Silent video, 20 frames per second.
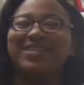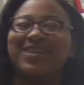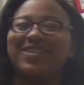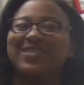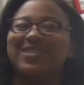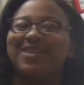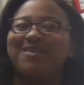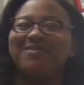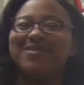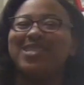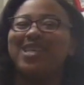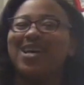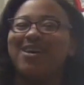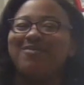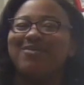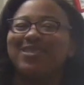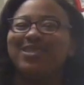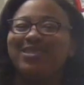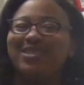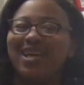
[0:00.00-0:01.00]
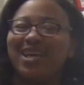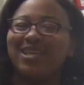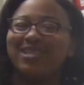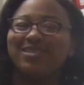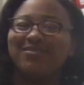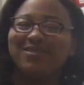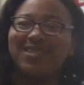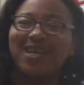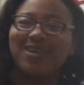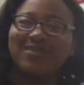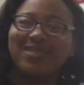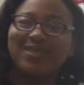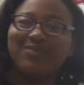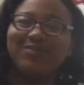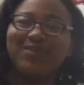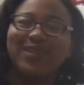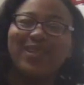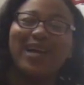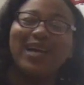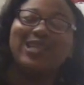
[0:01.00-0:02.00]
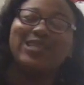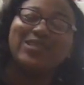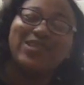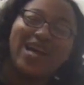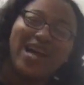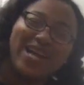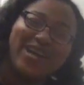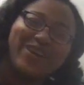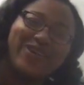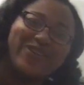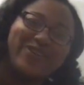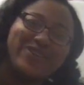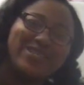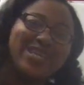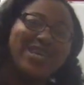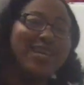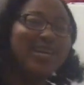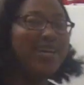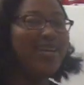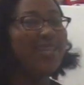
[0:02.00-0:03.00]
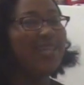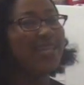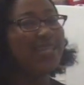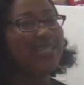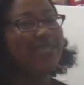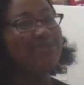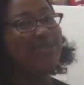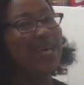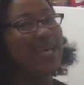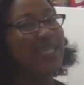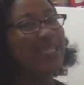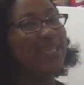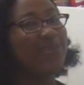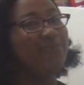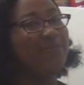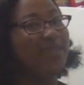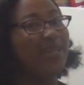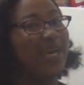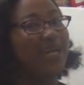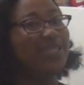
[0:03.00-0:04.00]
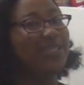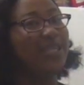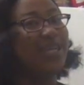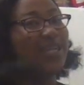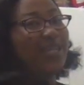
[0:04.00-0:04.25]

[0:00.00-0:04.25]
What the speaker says: So sometimes they be like triangles, and sometimes they be like